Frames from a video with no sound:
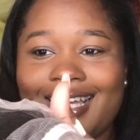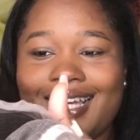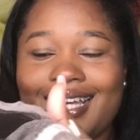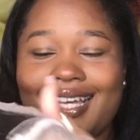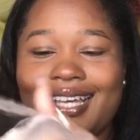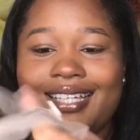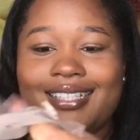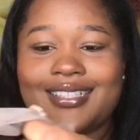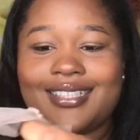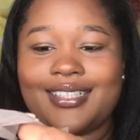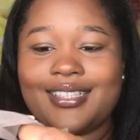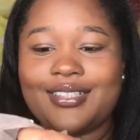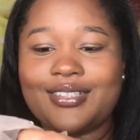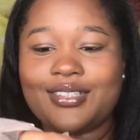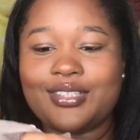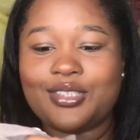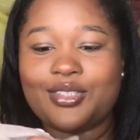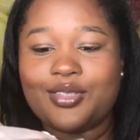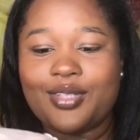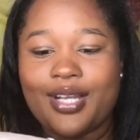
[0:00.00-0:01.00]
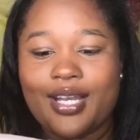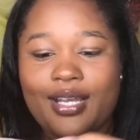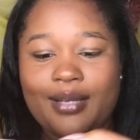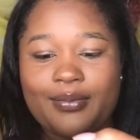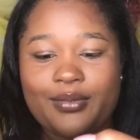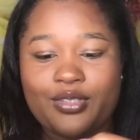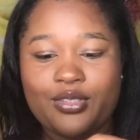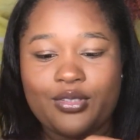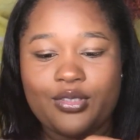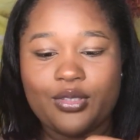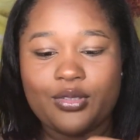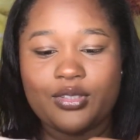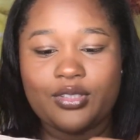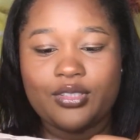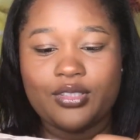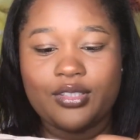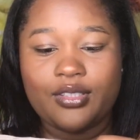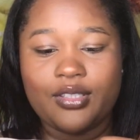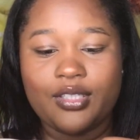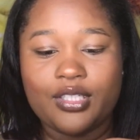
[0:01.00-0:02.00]
It has the little straps, you know,
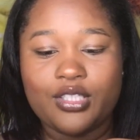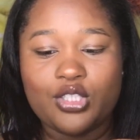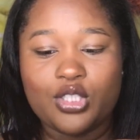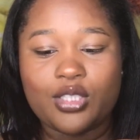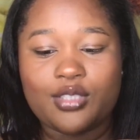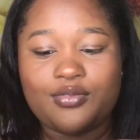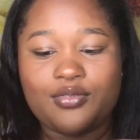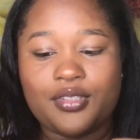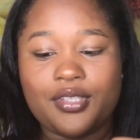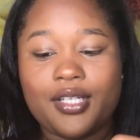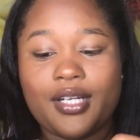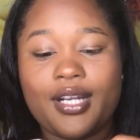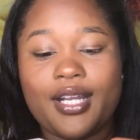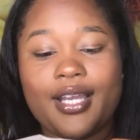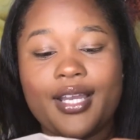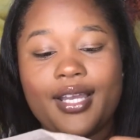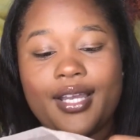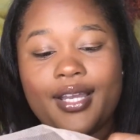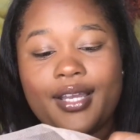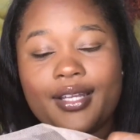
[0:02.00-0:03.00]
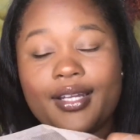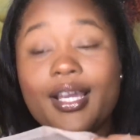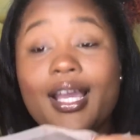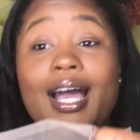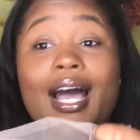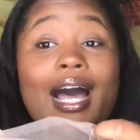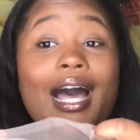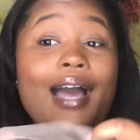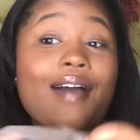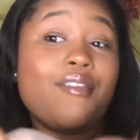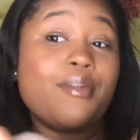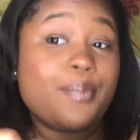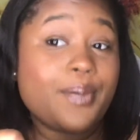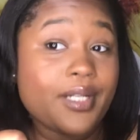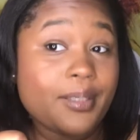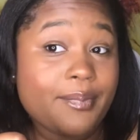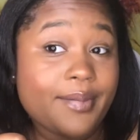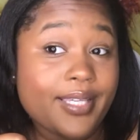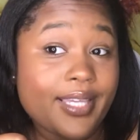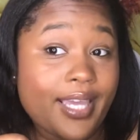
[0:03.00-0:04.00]
to adjust for your head. I have a
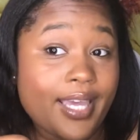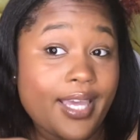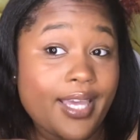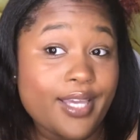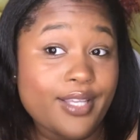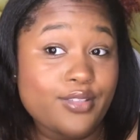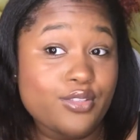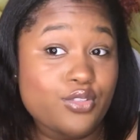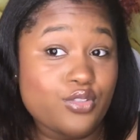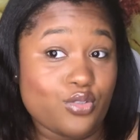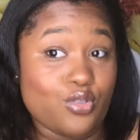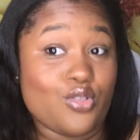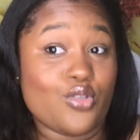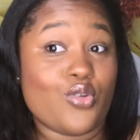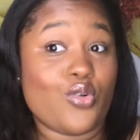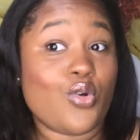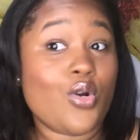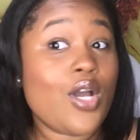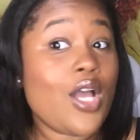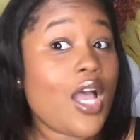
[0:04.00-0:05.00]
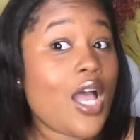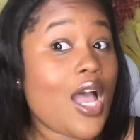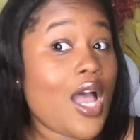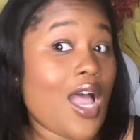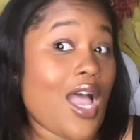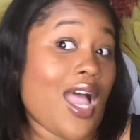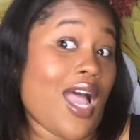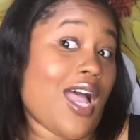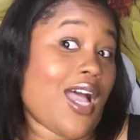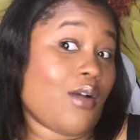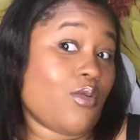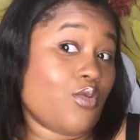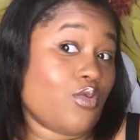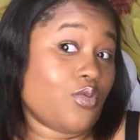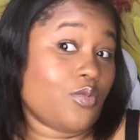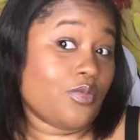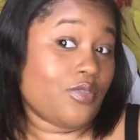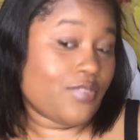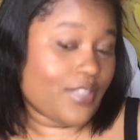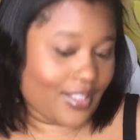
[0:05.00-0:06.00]
pretty big head, so I
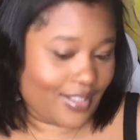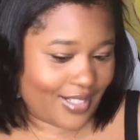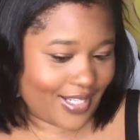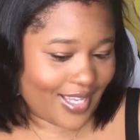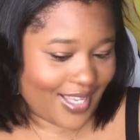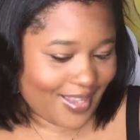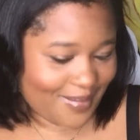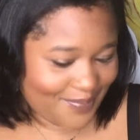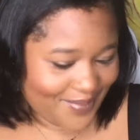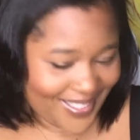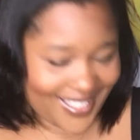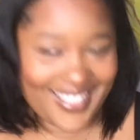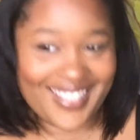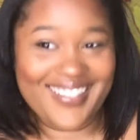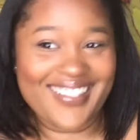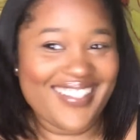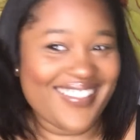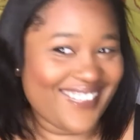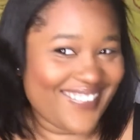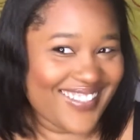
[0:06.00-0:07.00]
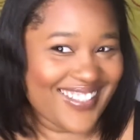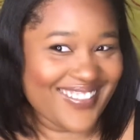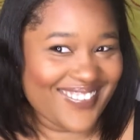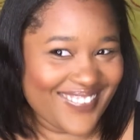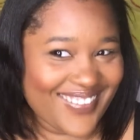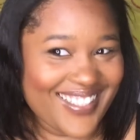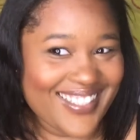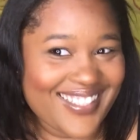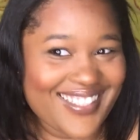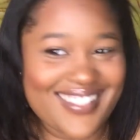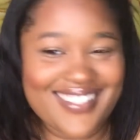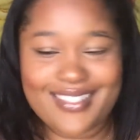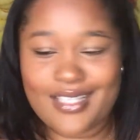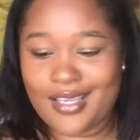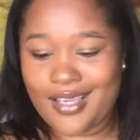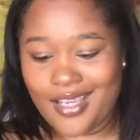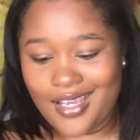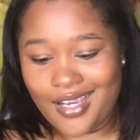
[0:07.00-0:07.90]
will be very happy if this fits.